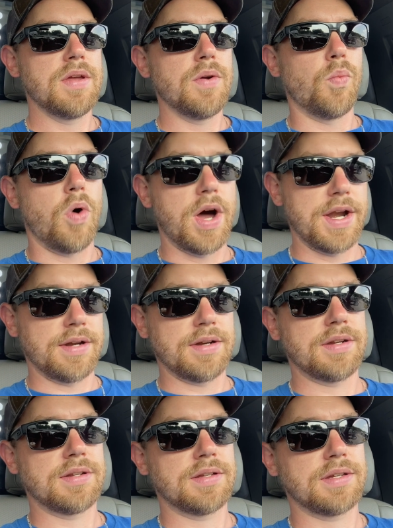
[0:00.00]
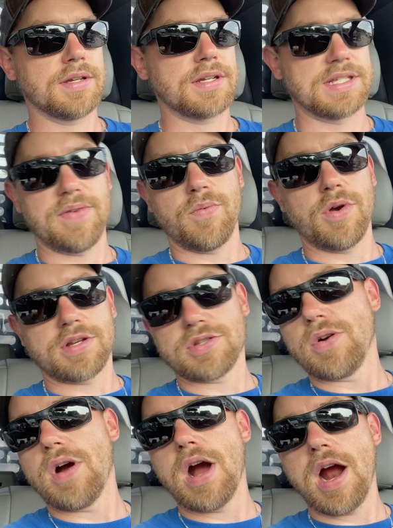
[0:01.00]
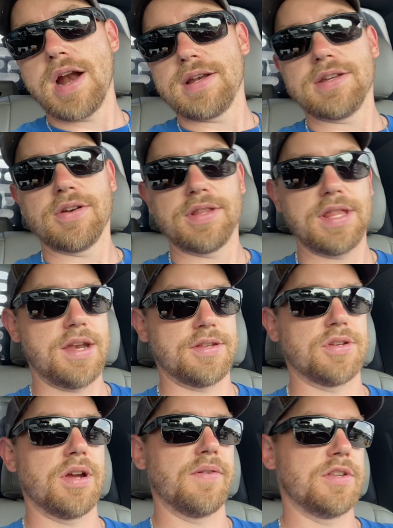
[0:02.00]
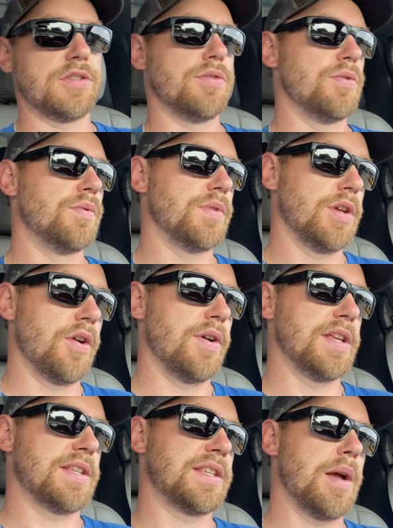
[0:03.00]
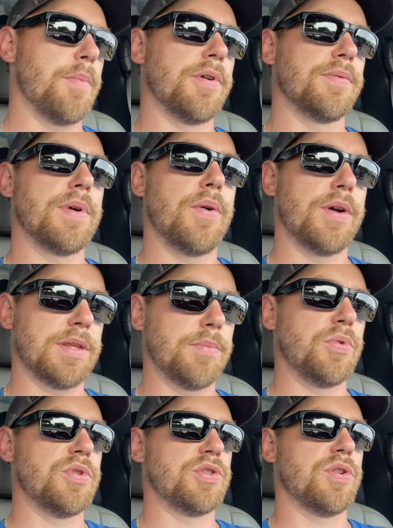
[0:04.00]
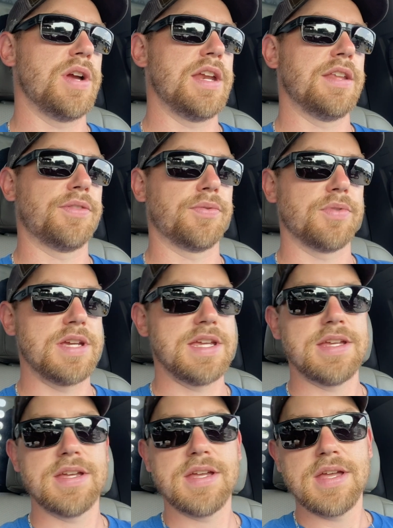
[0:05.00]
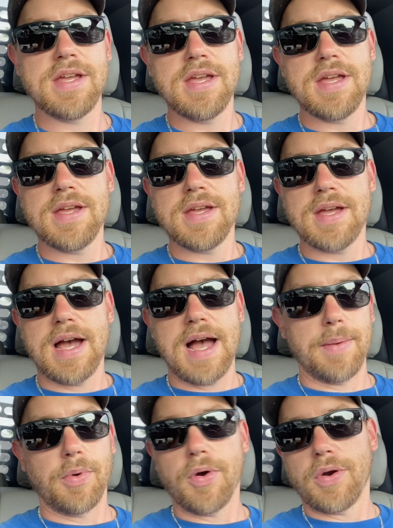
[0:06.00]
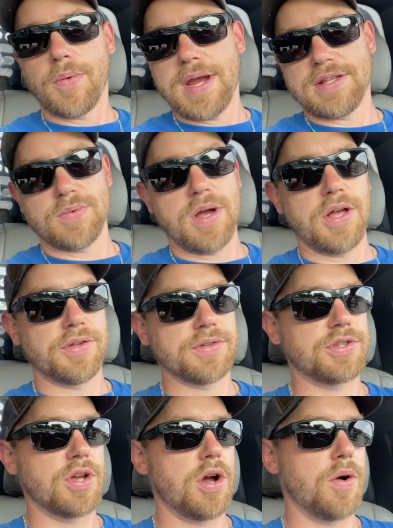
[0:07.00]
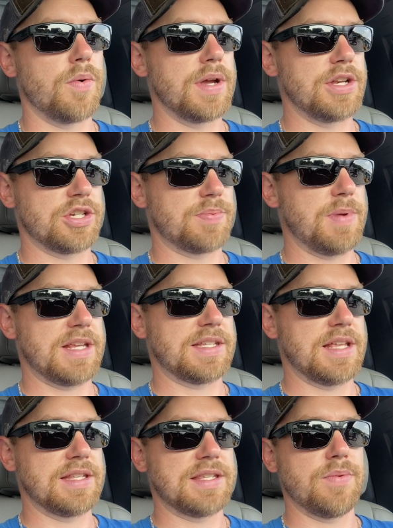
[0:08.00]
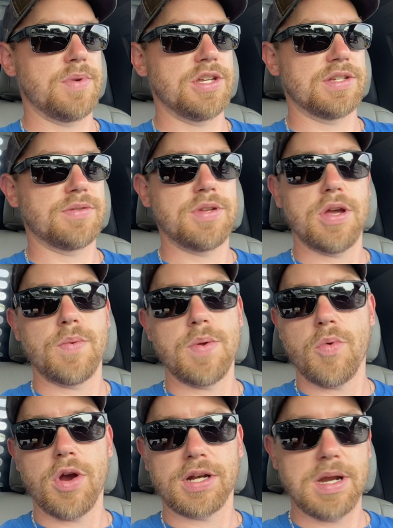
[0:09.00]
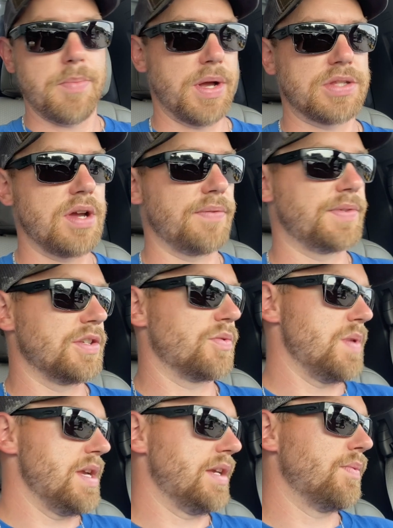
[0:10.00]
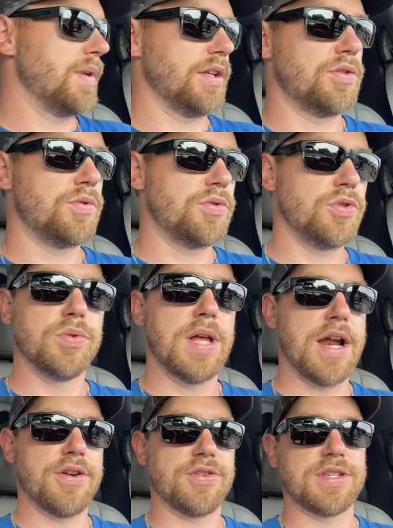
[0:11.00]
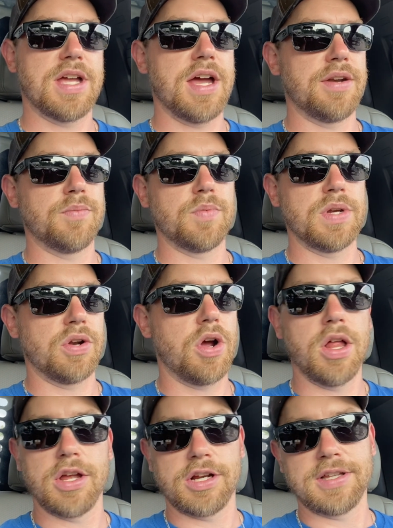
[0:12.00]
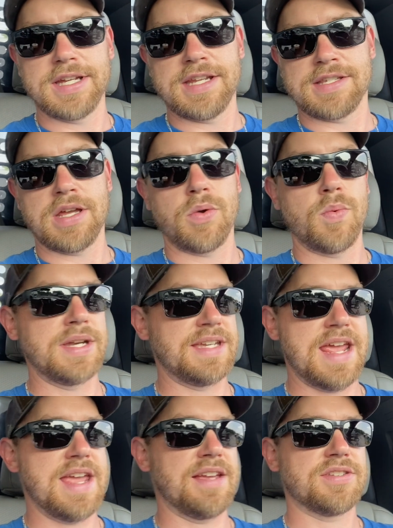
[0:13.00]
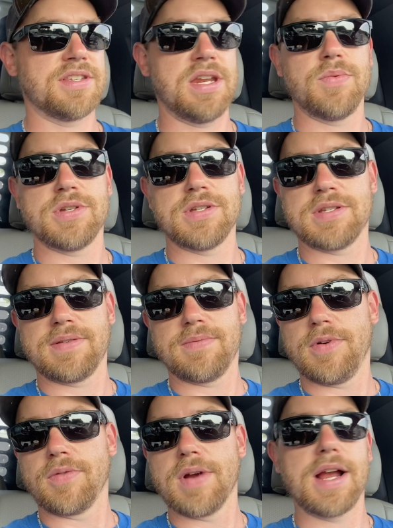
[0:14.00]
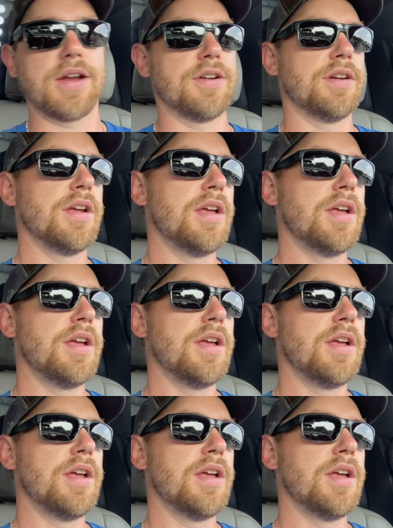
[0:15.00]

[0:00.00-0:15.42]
one because they've worked so hard, you know, they deserve it. Two, you know, it is summer. I want them to enjoy it. And three, I'm going away as well, so it just makes sense that we just, you know, we worked our butts off this week. We got two liners done. We got all our cleanings done in one day yesterday, which is a record.